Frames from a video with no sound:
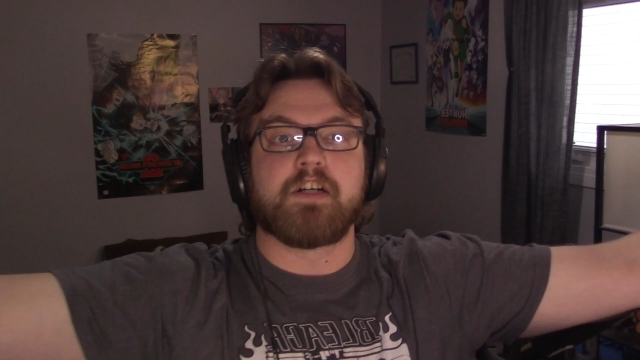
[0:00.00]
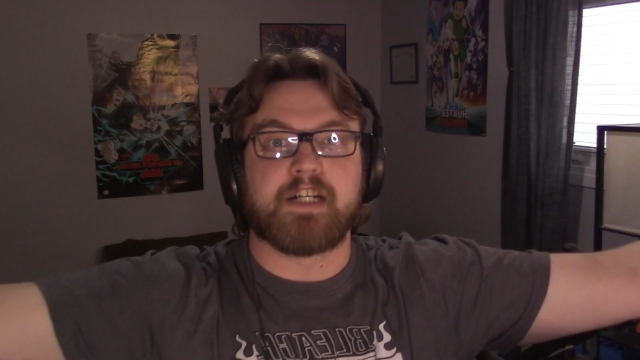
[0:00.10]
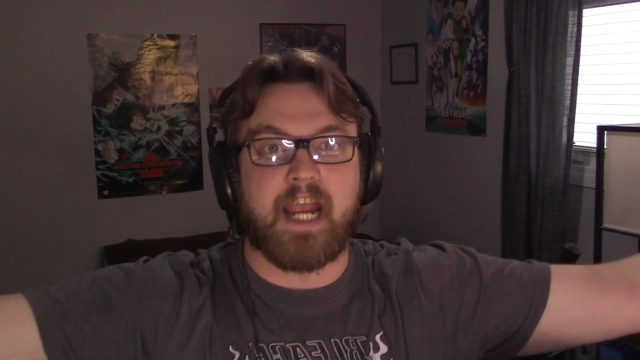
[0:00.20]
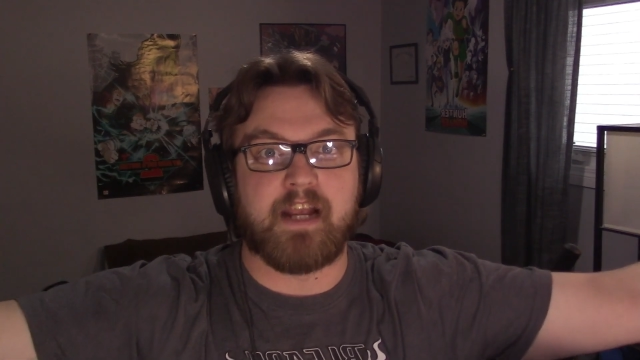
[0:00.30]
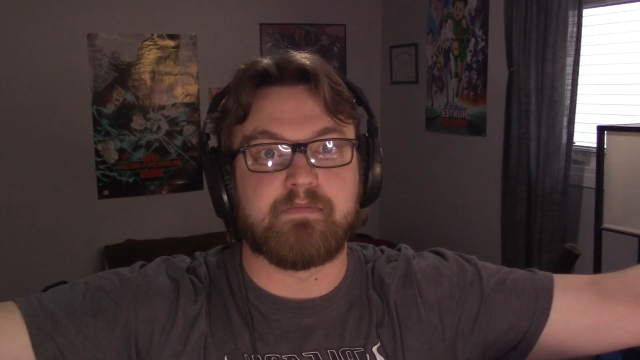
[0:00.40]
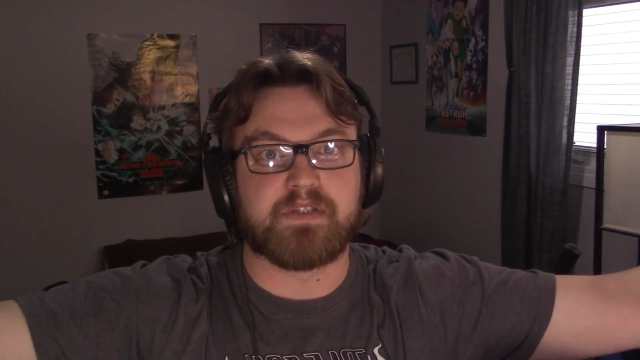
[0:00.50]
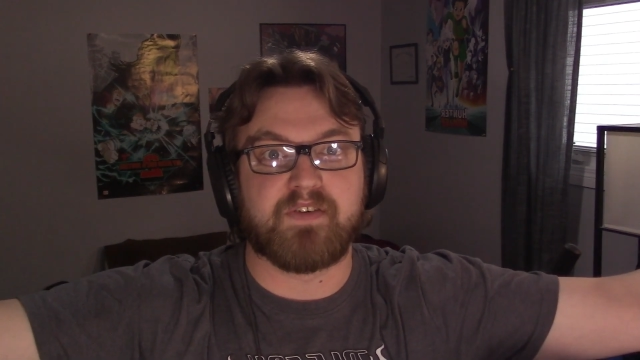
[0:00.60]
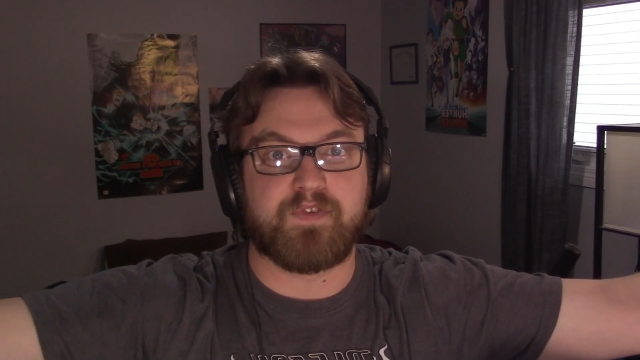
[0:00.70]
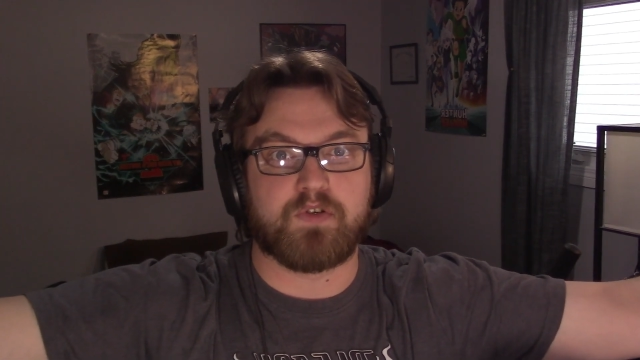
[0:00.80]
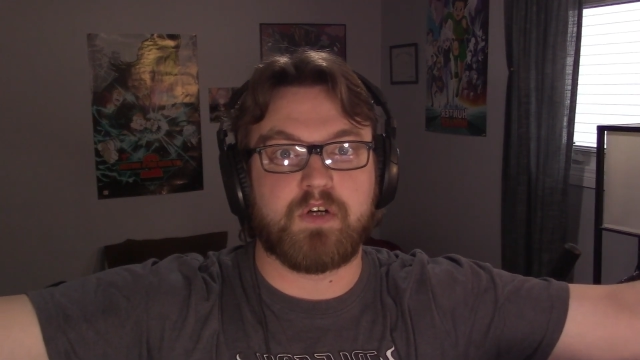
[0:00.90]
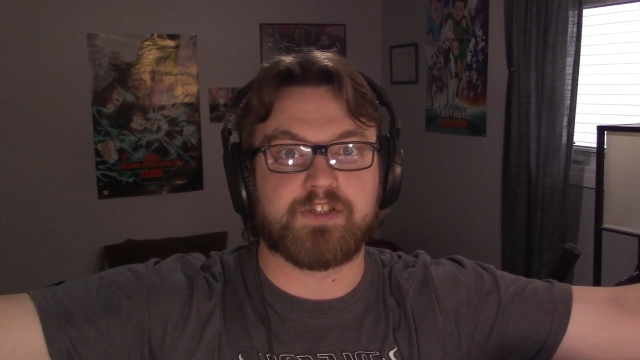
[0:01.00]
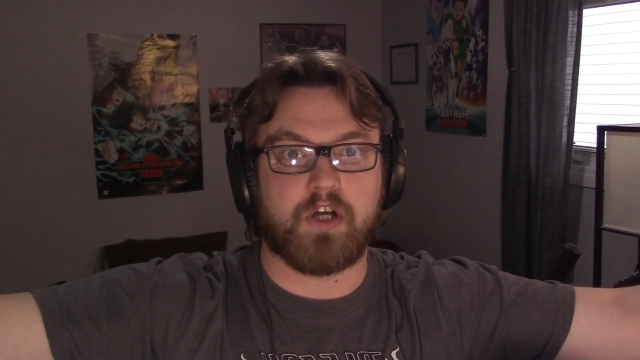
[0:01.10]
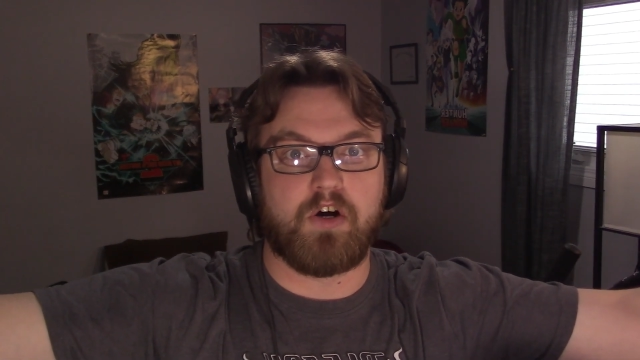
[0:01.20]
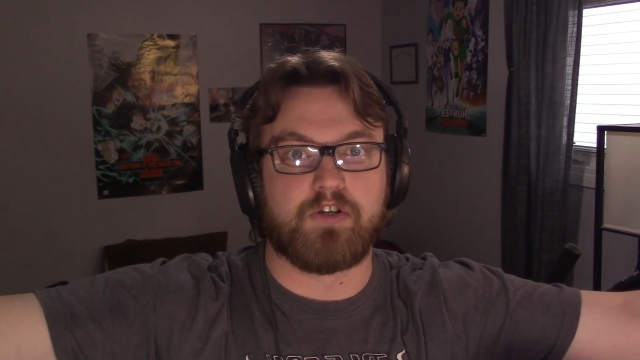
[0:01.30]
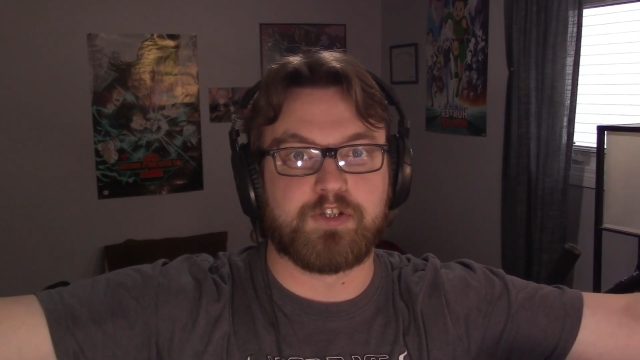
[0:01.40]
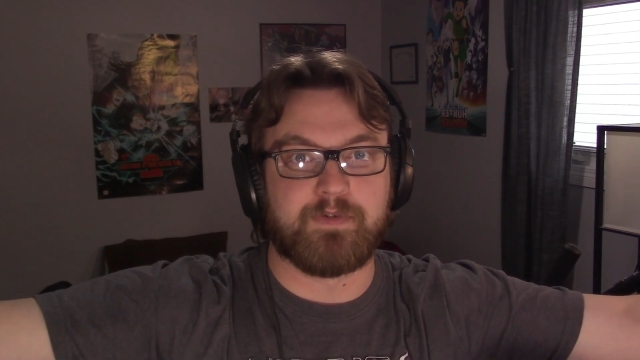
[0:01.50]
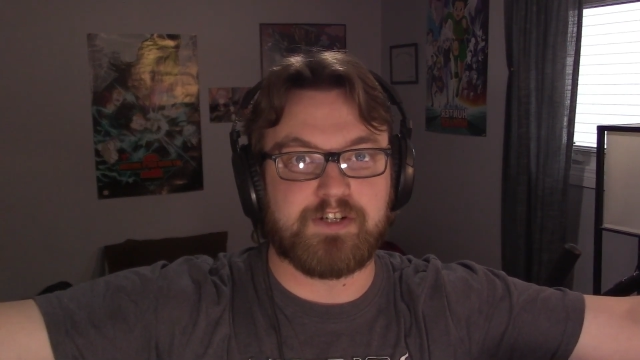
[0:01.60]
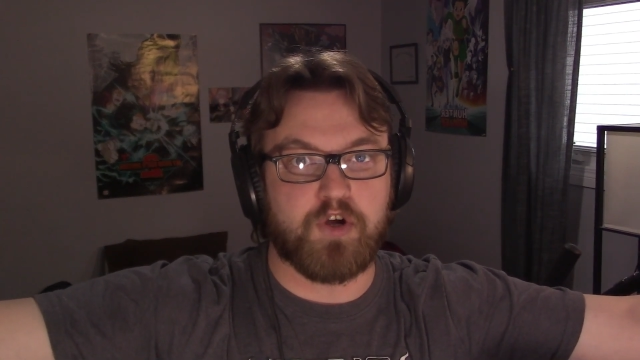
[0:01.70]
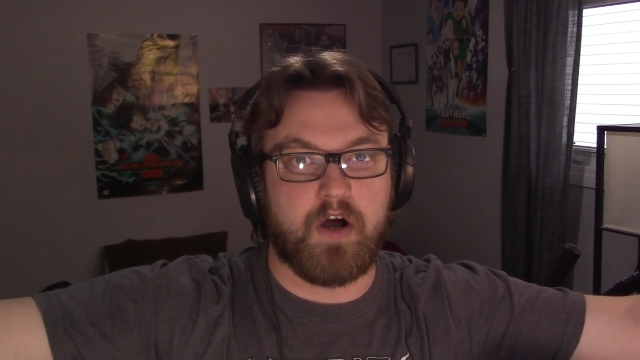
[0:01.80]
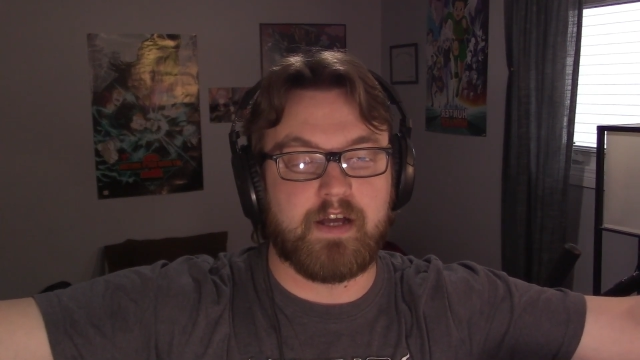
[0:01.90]
games for us all to
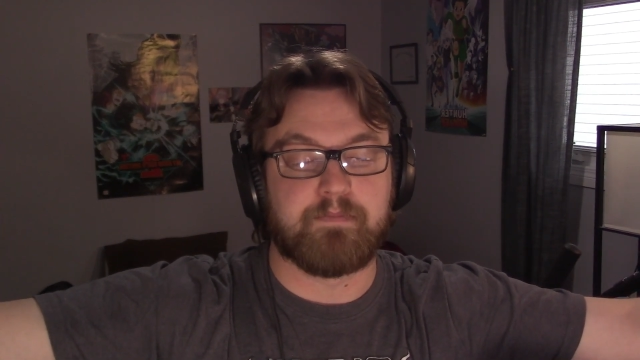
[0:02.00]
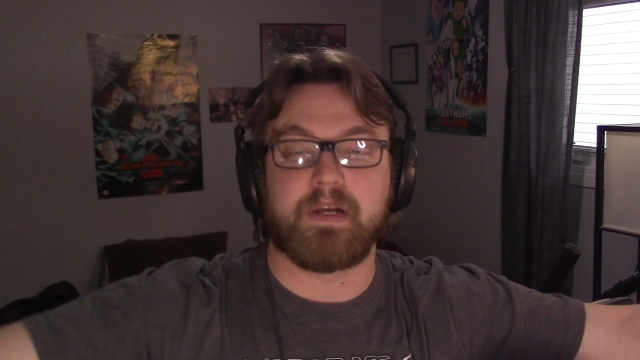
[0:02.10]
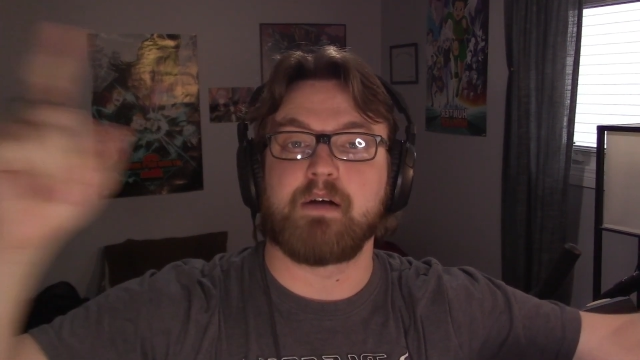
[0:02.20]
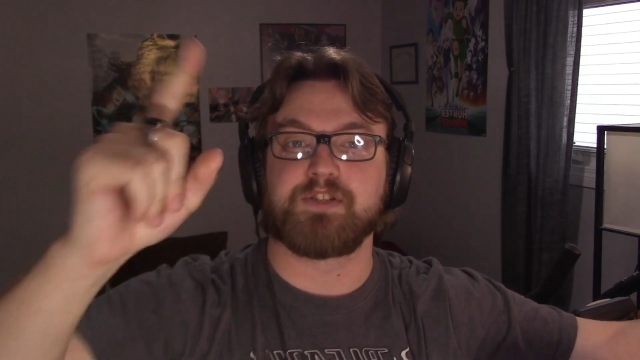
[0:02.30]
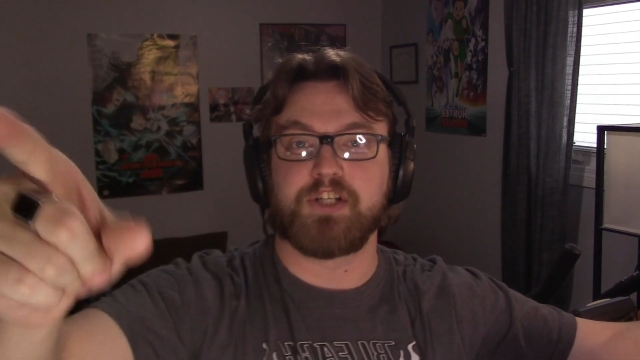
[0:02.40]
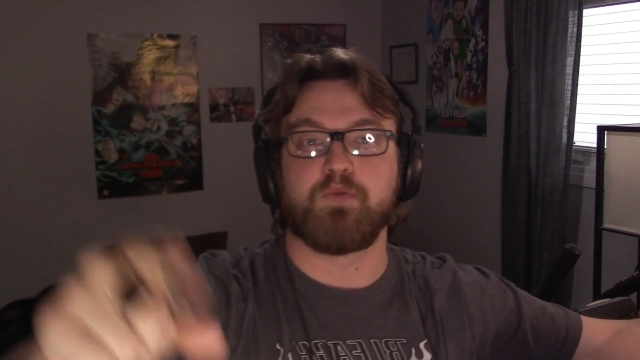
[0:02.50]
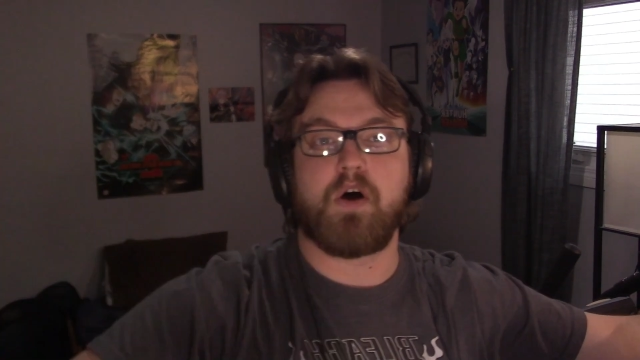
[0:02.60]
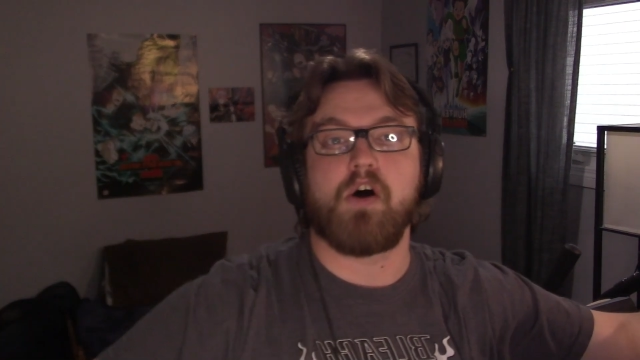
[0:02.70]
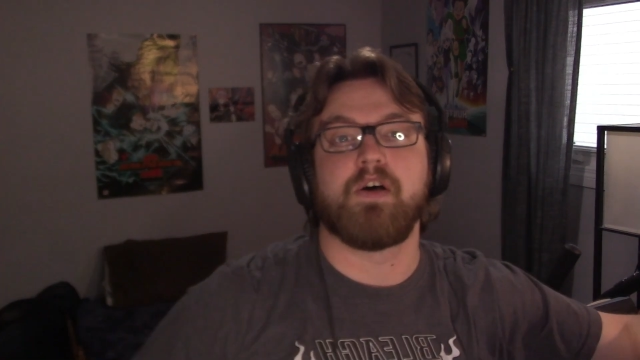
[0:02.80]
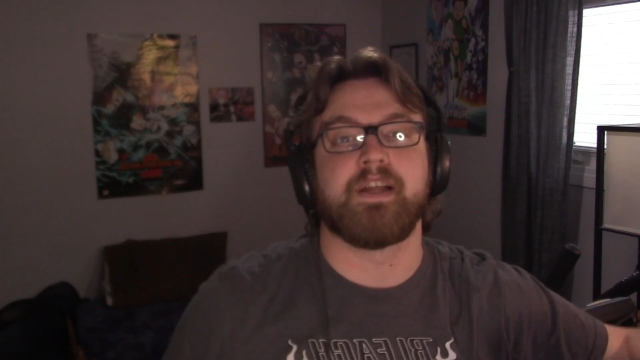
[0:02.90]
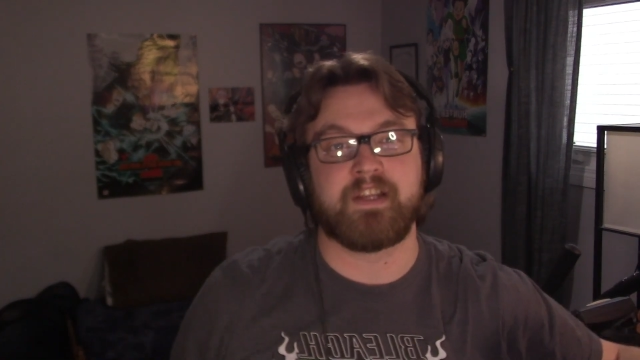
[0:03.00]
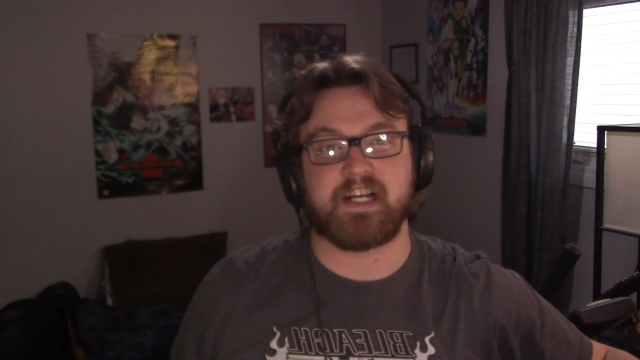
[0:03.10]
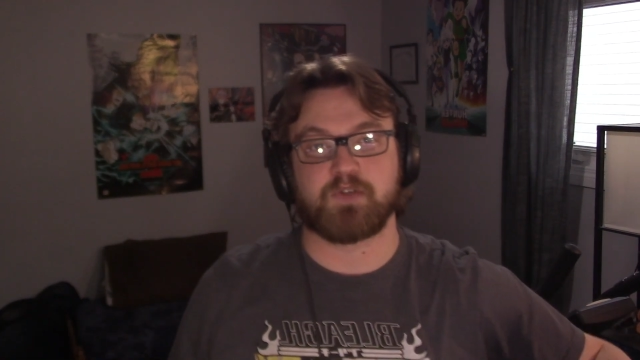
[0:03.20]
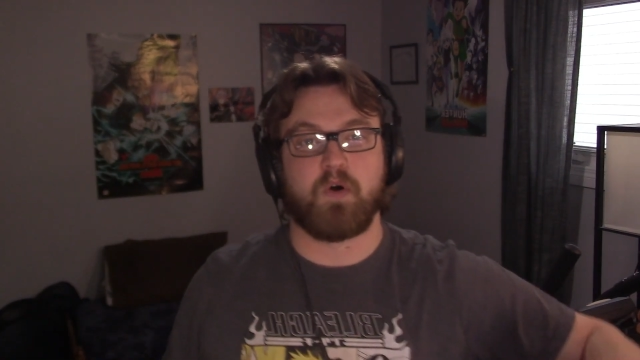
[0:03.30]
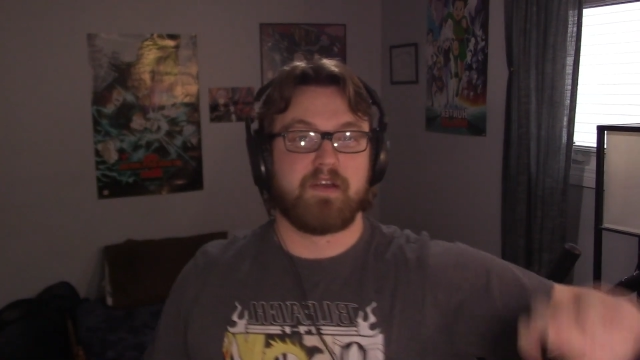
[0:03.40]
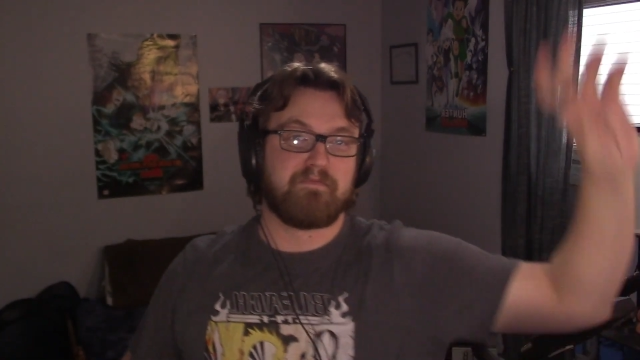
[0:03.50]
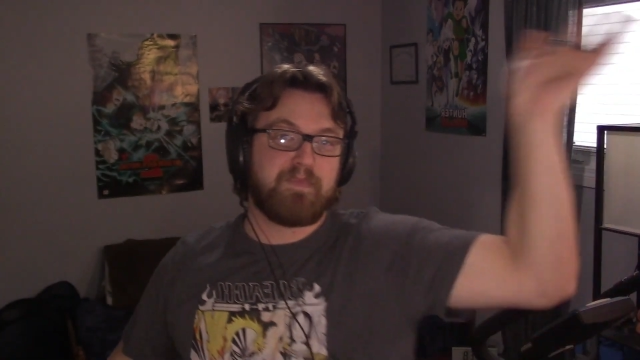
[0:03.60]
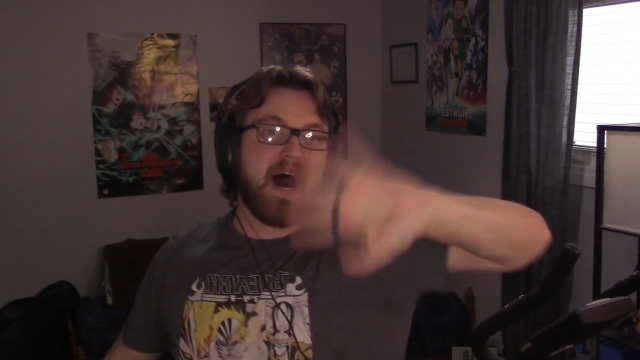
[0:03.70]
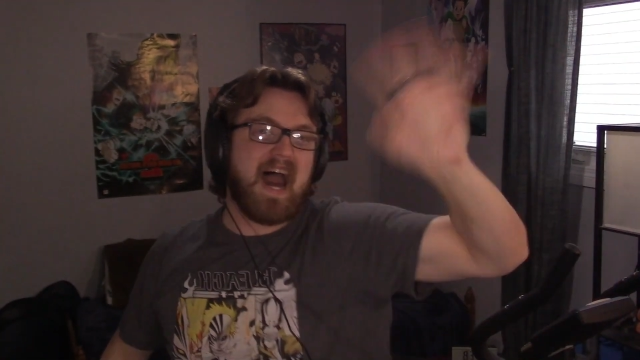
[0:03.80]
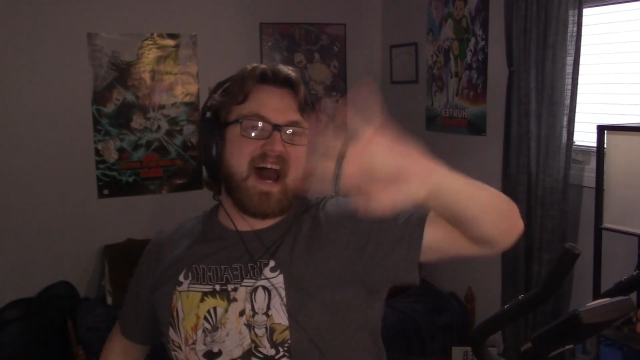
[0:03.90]
enjoy. But I'll see you all in the next one.
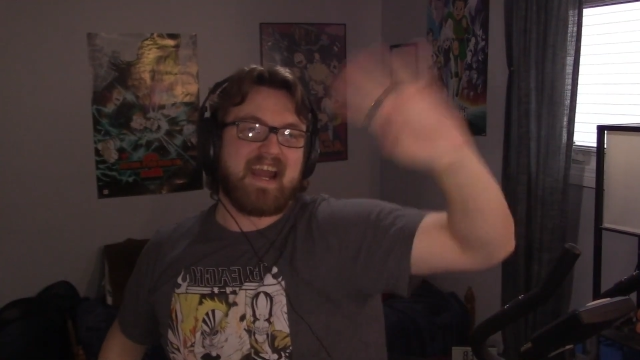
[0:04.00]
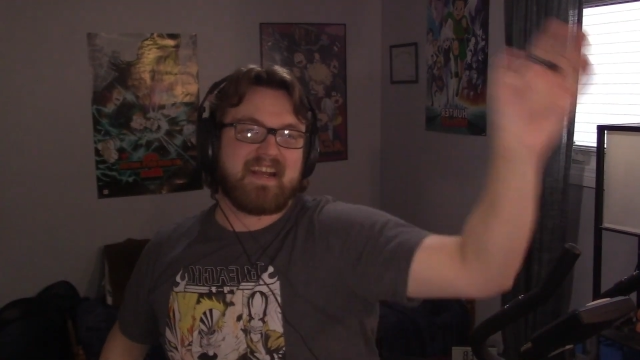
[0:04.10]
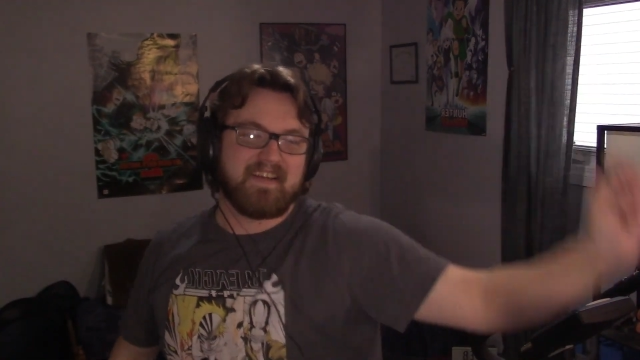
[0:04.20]
Bye!